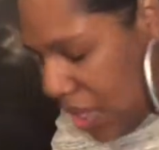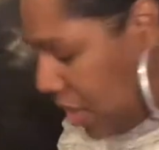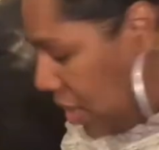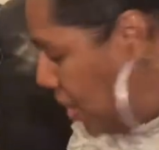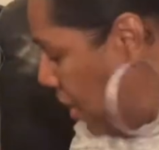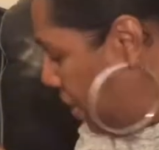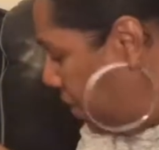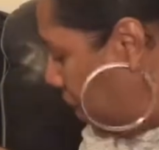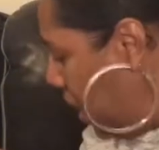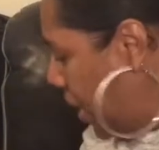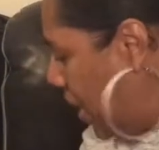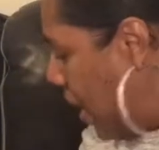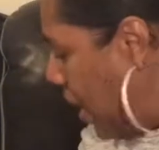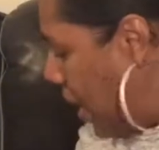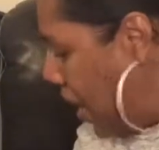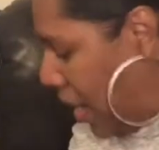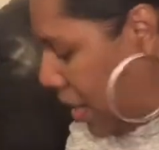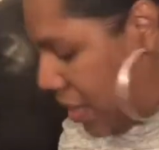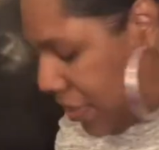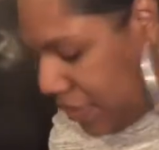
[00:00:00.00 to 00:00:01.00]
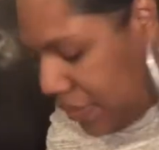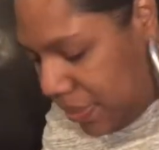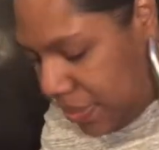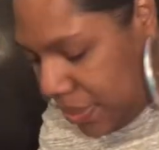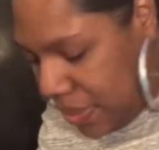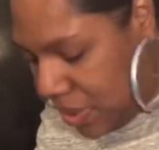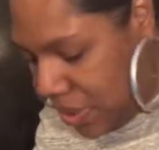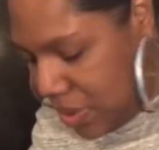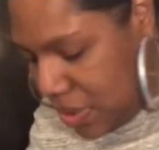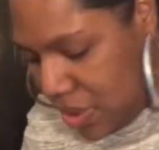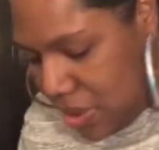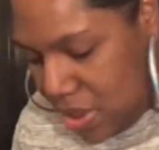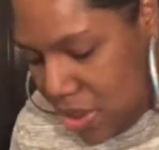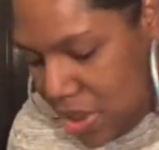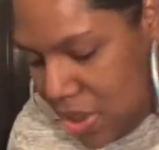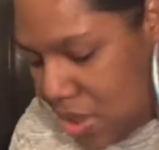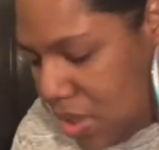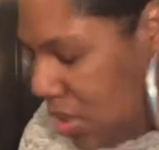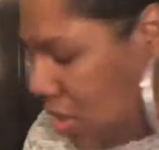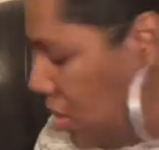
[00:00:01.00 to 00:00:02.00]
Yep, I got 8 of them.
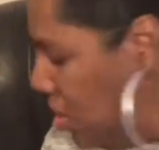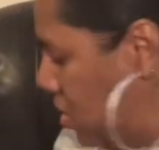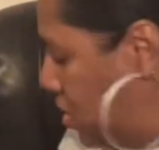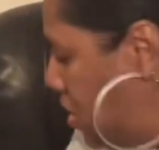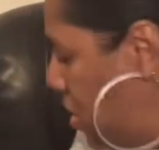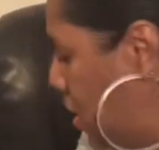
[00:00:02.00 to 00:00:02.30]
So,